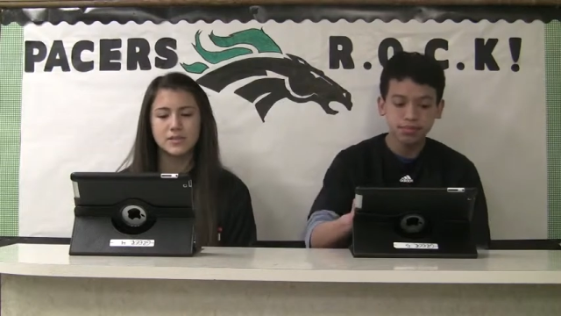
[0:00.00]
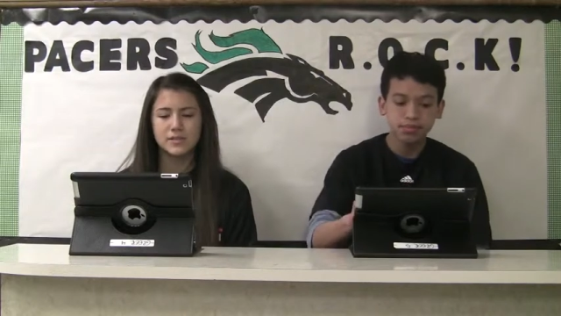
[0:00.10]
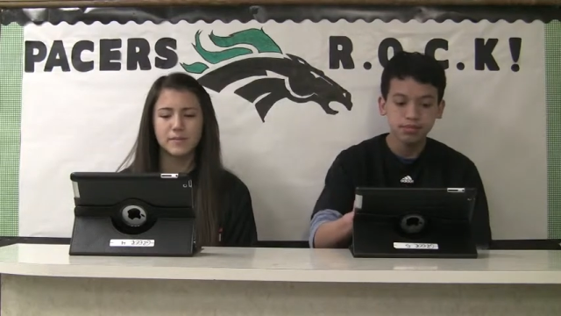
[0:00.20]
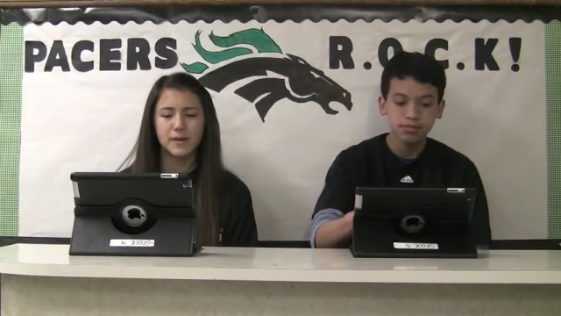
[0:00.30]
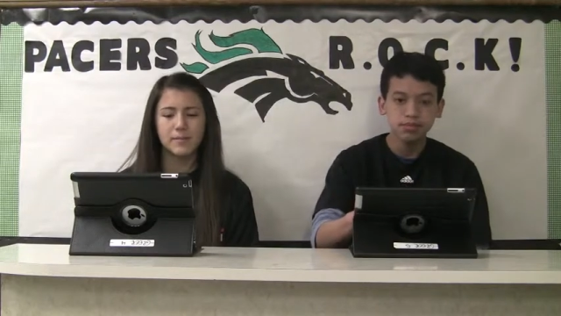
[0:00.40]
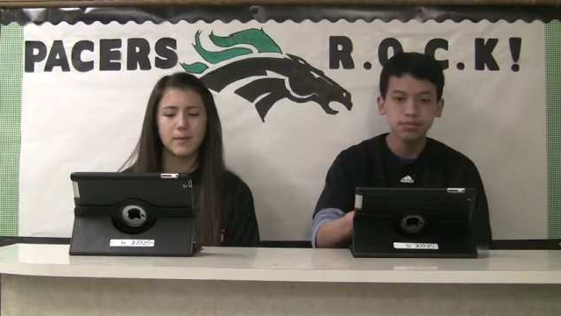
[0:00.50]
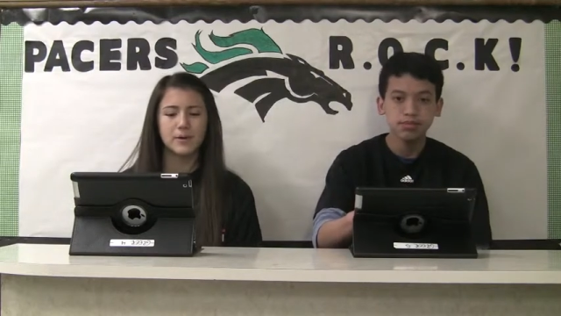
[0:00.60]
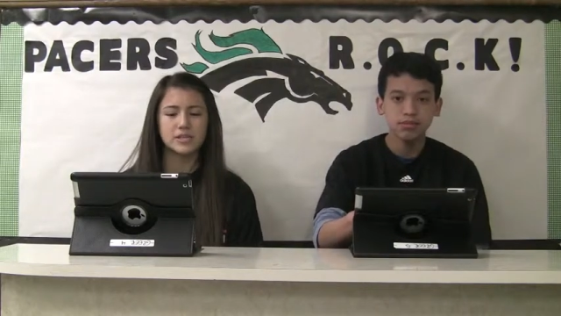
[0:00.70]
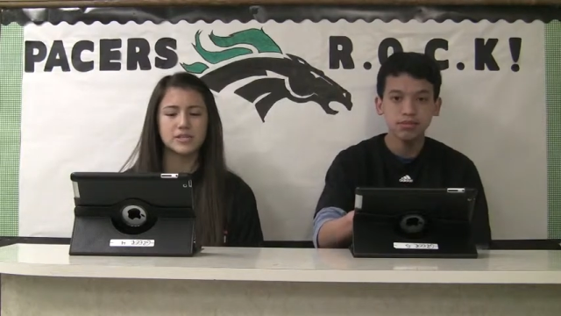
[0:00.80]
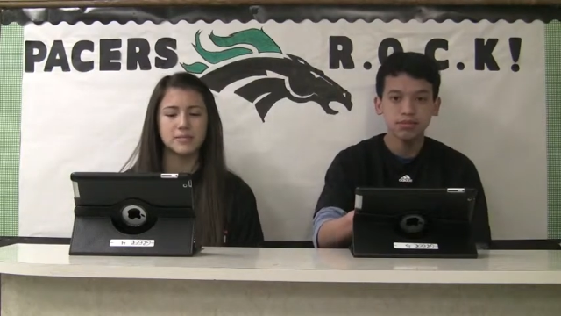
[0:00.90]
Speaker 1: who wants to play may
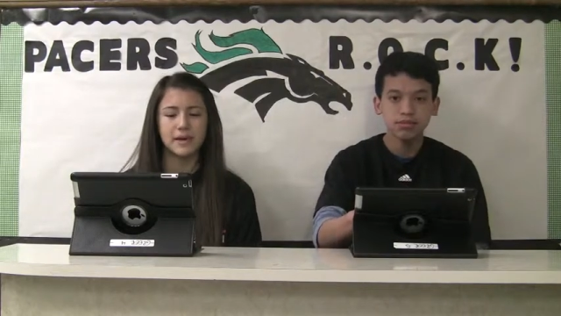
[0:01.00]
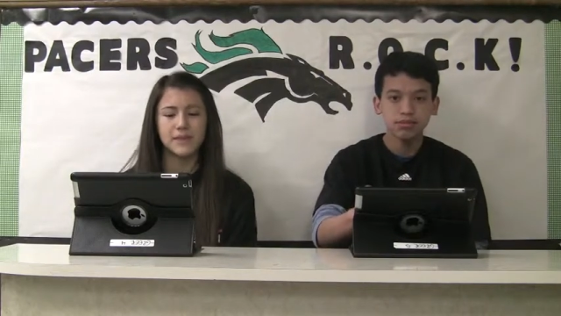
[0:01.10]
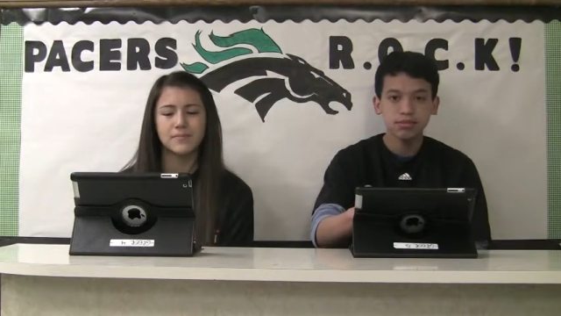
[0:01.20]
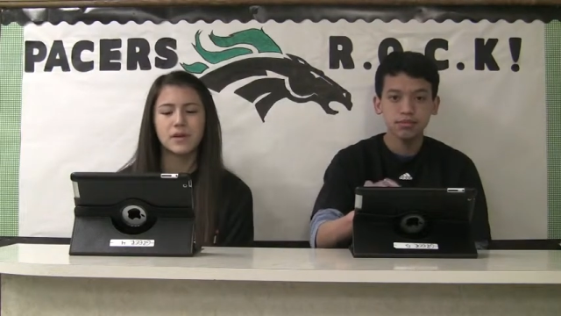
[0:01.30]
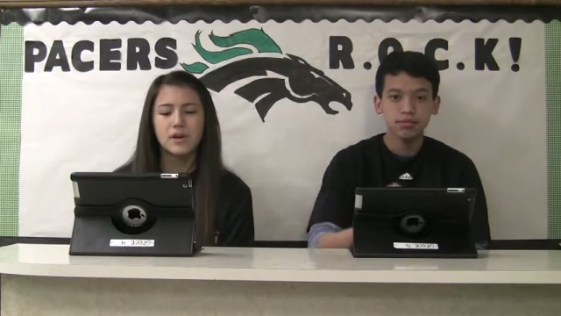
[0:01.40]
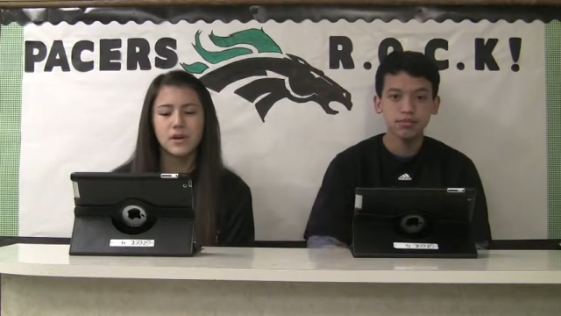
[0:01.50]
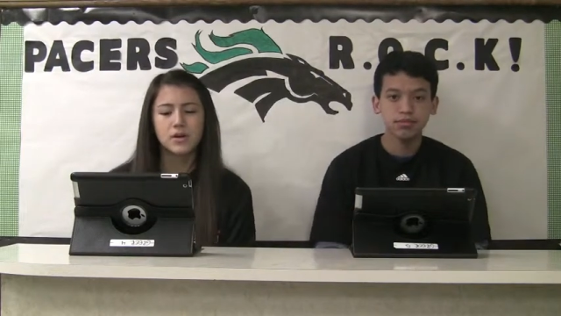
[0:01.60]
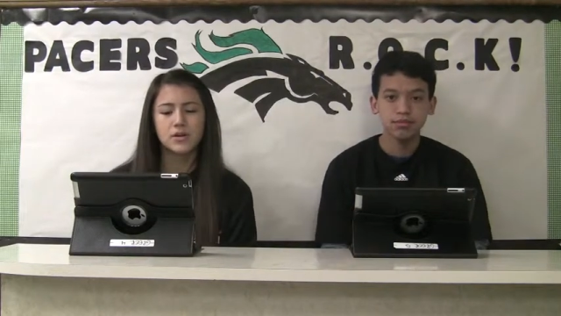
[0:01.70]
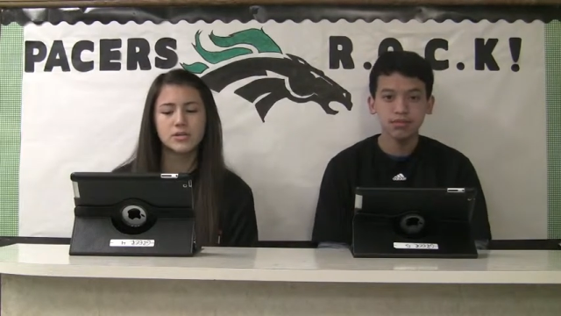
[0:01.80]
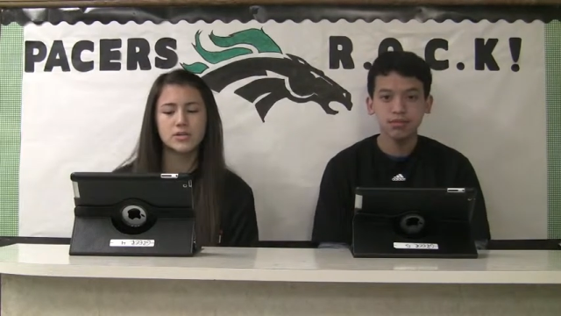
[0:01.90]
participate.
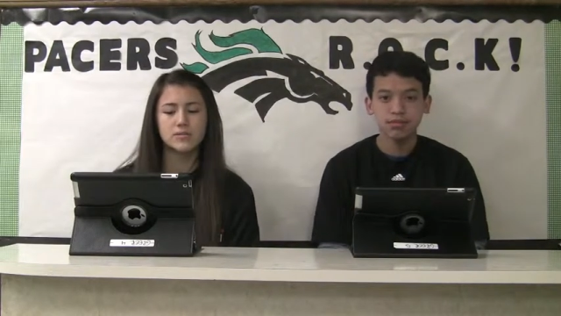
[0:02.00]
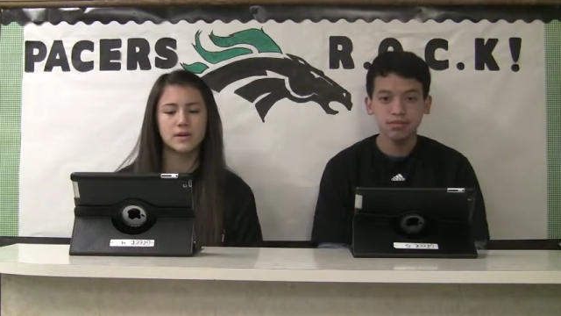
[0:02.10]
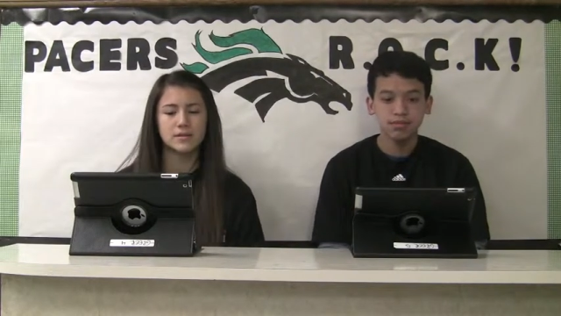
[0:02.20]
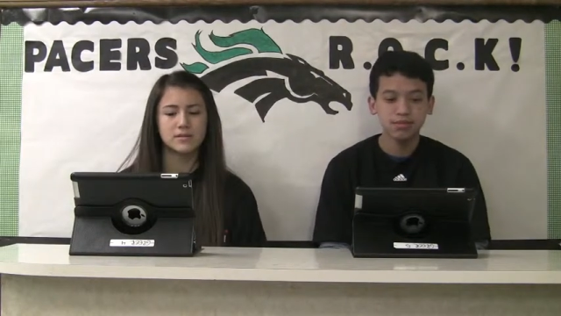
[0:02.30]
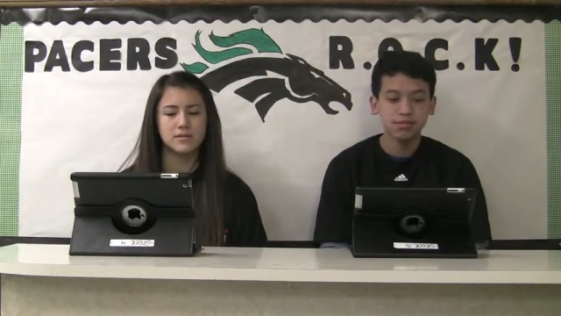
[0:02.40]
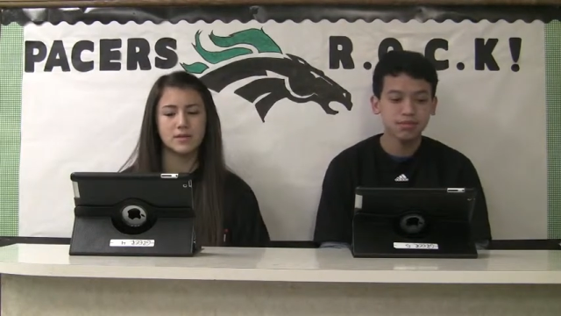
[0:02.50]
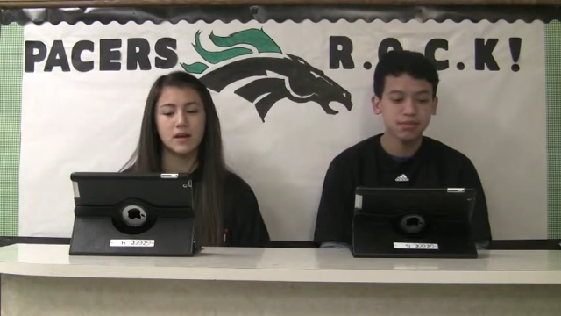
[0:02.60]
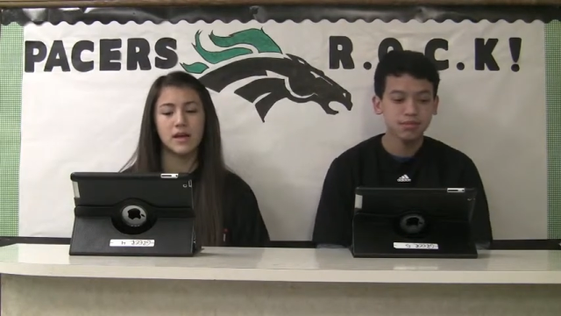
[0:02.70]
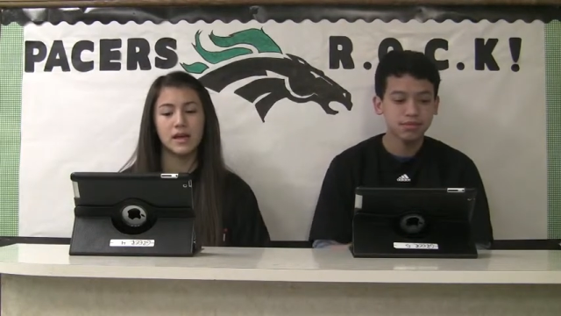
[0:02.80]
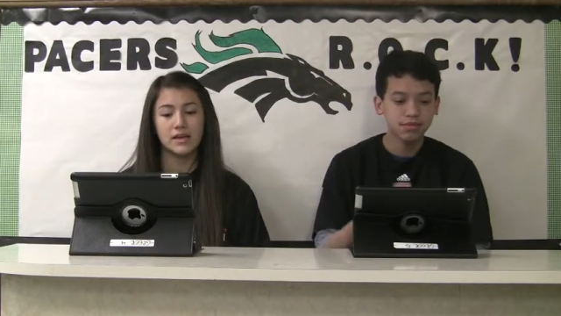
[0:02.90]
Girls
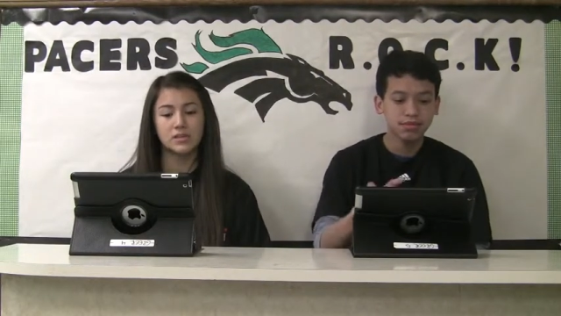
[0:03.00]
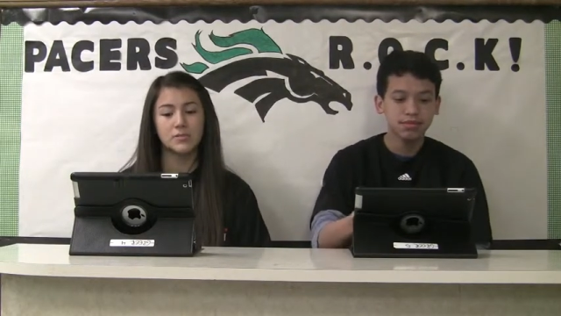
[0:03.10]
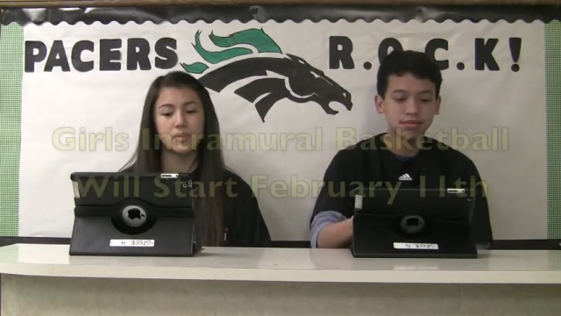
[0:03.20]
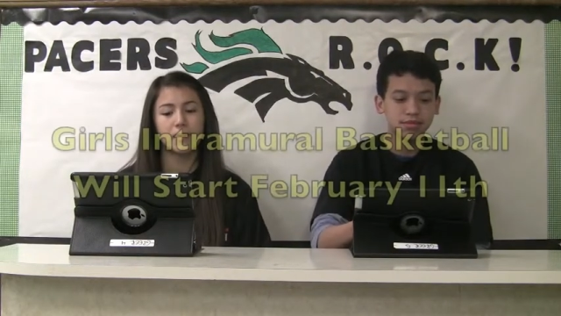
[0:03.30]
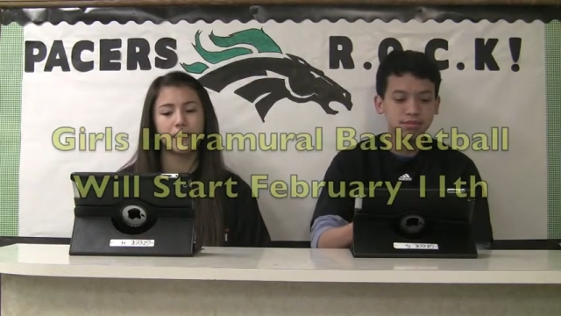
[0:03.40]
uh, intramural